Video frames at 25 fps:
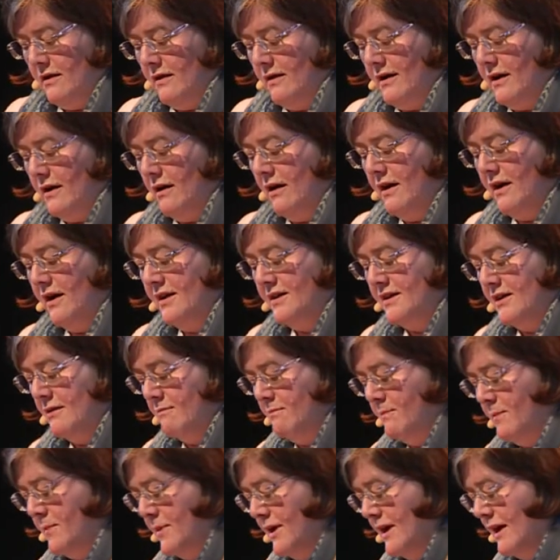There lies a
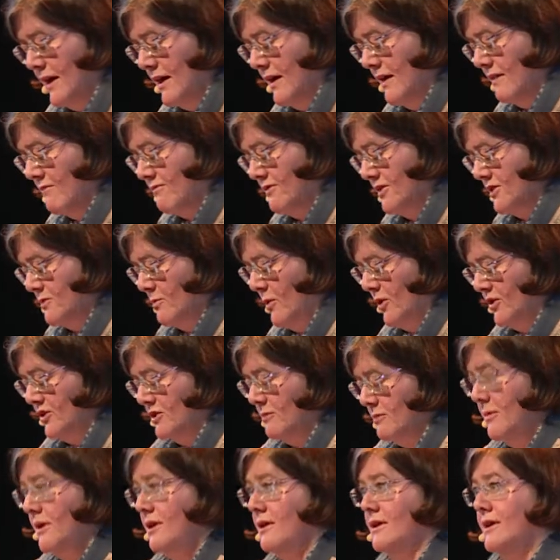big
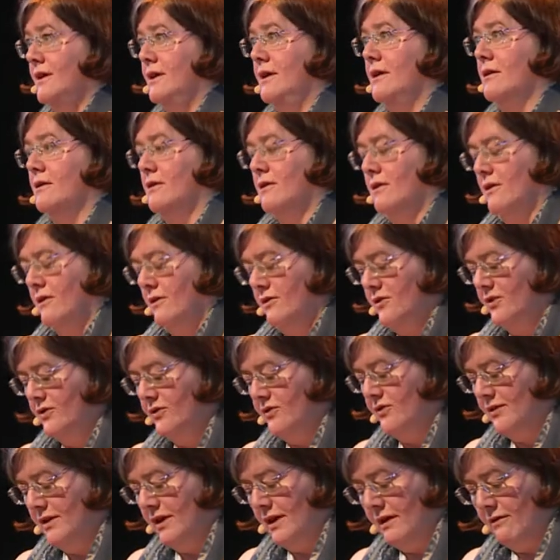responsibility on
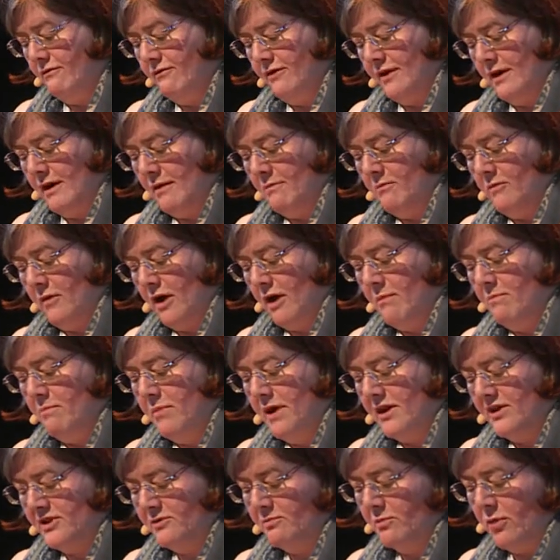us to give them a
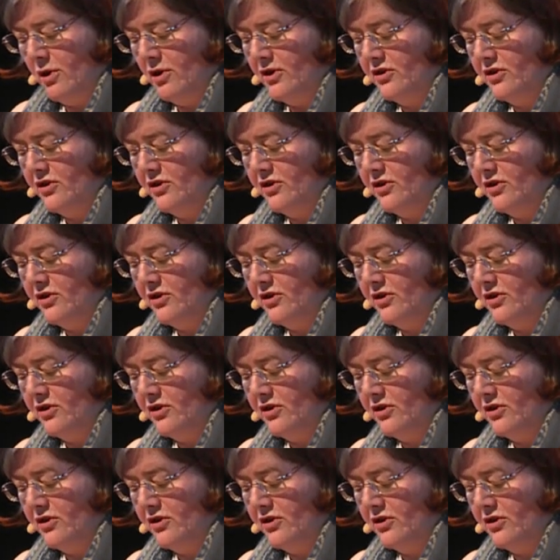best